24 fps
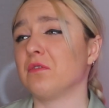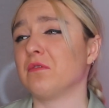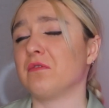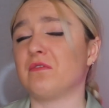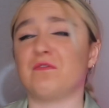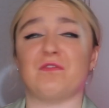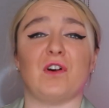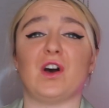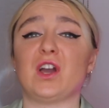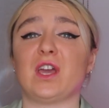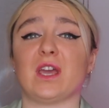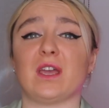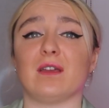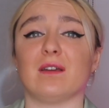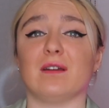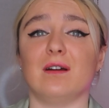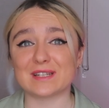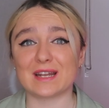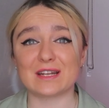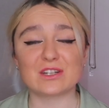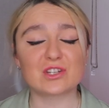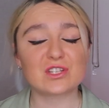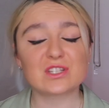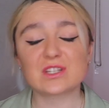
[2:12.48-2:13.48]
fuck it.
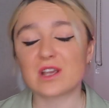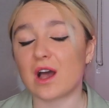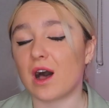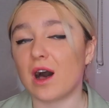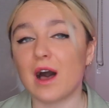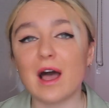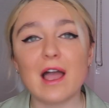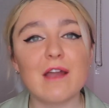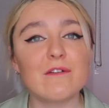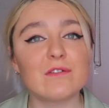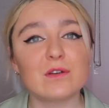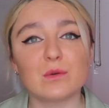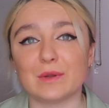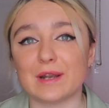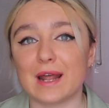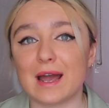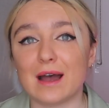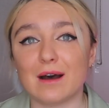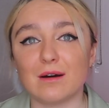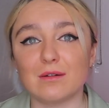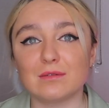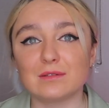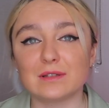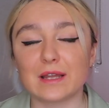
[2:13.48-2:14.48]
And I just cut everyone
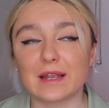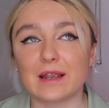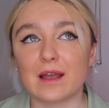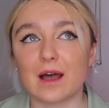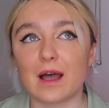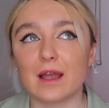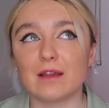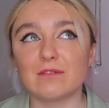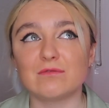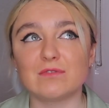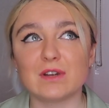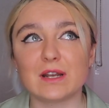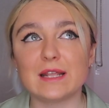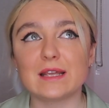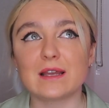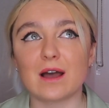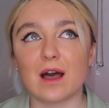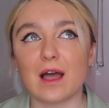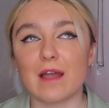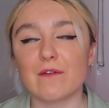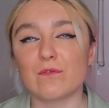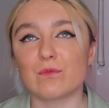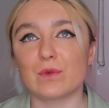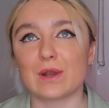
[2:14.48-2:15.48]
out. Like, I really
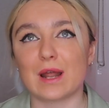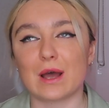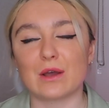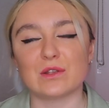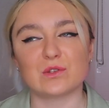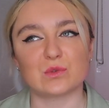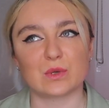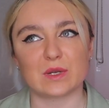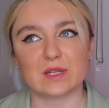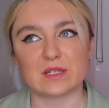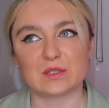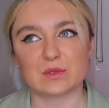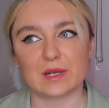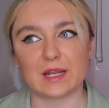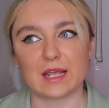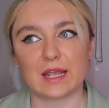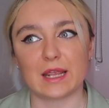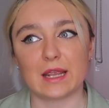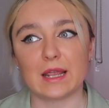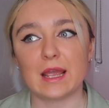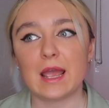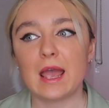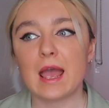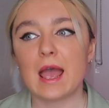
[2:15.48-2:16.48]
cut everyone out in
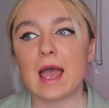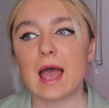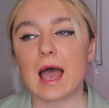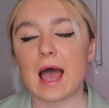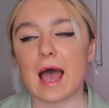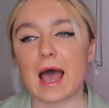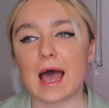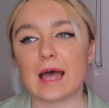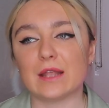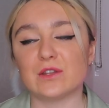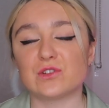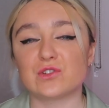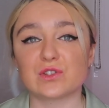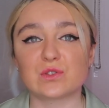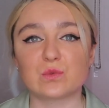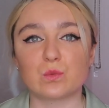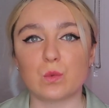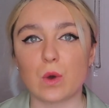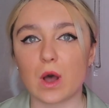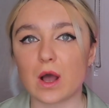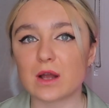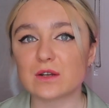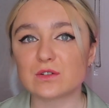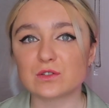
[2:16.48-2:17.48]
2020 and just
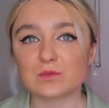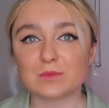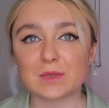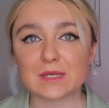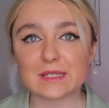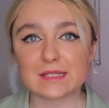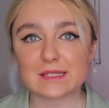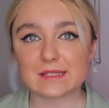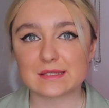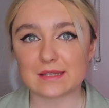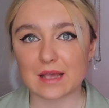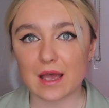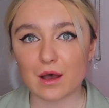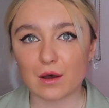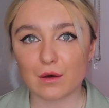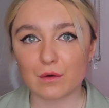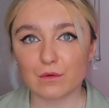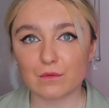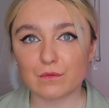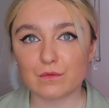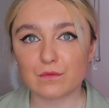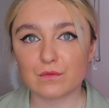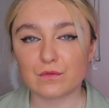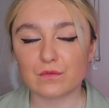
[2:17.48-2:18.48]
worked on
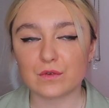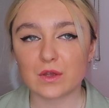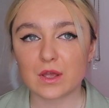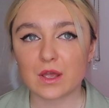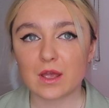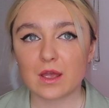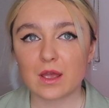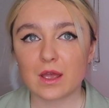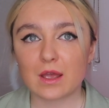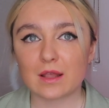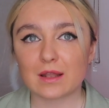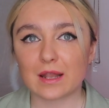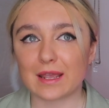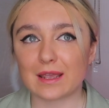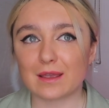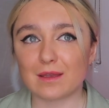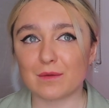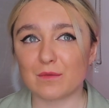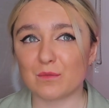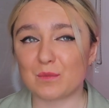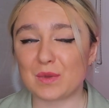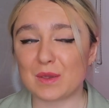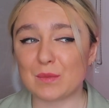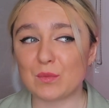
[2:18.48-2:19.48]
myself.
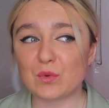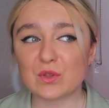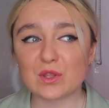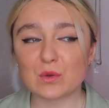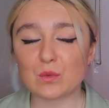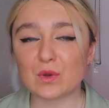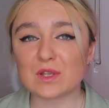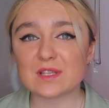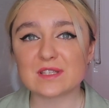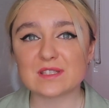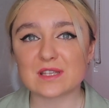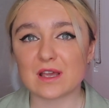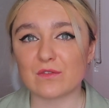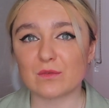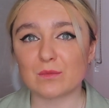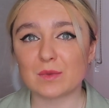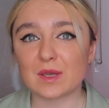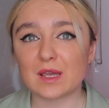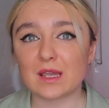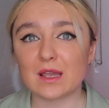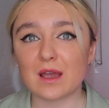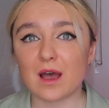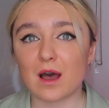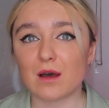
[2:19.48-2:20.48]
Like, people that weren't serving
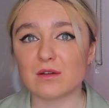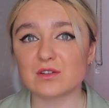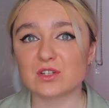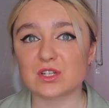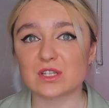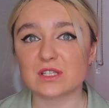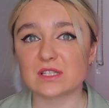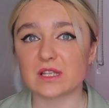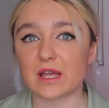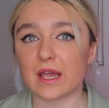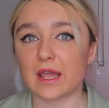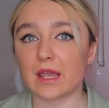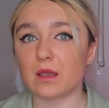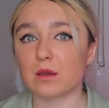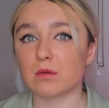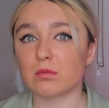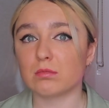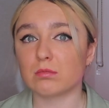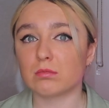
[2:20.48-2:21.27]
me, I was just like,